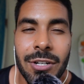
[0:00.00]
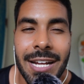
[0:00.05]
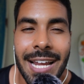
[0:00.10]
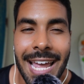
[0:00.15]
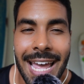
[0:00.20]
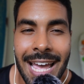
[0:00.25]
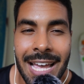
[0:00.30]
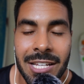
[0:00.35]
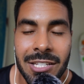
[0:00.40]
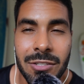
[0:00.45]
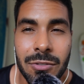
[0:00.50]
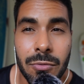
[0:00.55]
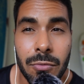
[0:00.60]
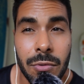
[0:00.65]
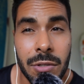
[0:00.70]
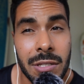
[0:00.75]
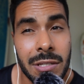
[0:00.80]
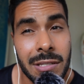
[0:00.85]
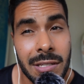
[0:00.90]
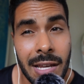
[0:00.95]
cash,
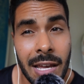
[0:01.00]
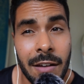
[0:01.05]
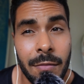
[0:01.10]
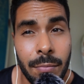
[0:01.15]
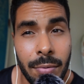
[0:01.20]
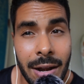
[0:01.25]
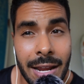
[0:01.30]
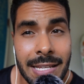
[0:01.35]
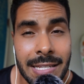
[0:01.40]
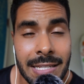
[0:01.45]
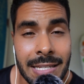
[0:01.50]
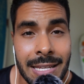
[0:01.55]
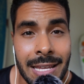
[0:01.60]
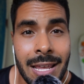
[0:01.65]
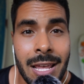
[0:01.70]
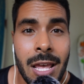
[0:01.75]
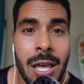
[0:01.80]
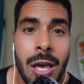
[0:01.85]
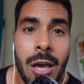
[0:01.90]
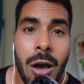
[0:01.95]
which is kind of pricey,
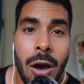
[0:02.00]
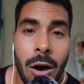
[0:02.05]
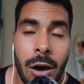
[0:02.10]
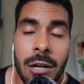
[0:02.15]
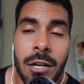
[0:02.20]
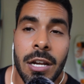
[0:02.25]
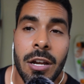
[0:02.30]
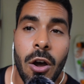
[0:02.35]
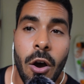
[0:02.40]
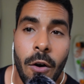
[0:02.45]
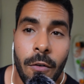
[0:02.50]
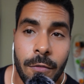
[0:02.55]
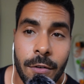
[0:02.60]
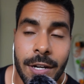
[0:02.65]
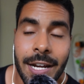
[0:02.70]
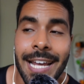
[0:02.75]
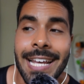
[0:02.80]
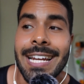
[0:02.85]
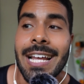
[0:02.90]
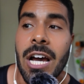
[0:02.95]
on an
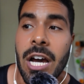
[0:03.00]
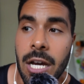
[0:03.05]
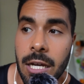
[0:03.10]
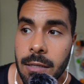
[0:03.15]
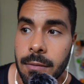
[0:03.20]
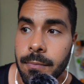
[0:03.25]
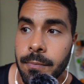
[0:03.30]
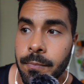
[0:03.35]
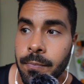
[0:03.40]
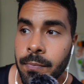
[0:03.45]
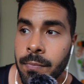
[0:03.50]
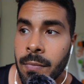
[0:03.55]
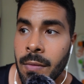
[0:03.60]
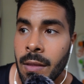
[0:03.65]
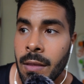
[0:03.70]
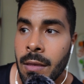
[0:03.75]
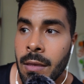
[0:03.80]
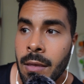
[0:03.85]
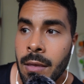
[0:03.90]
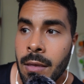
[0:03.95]
overnight hut.
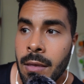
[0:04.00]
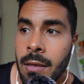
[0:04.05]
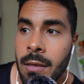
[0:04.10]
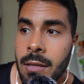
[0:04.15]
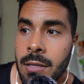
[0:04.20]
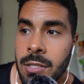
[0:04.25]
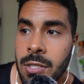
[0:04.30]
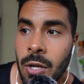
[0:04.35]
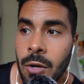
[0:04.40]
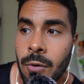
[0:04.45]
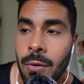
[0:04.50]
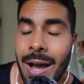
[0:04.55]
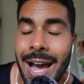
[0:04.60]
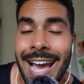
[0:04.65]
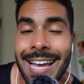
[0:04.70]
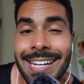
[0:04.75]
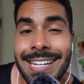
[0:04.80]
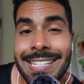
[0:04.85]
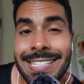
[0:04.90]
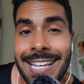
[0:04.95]
So
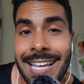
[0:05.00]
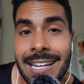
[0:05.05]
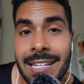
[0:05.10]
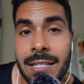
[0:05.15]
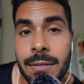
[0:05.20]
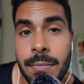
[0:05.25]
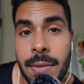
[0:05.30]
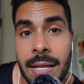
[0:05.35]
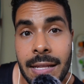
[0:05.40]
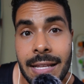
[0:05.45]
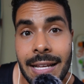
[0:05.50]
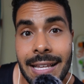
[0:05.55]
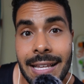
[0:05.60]
I decided to make the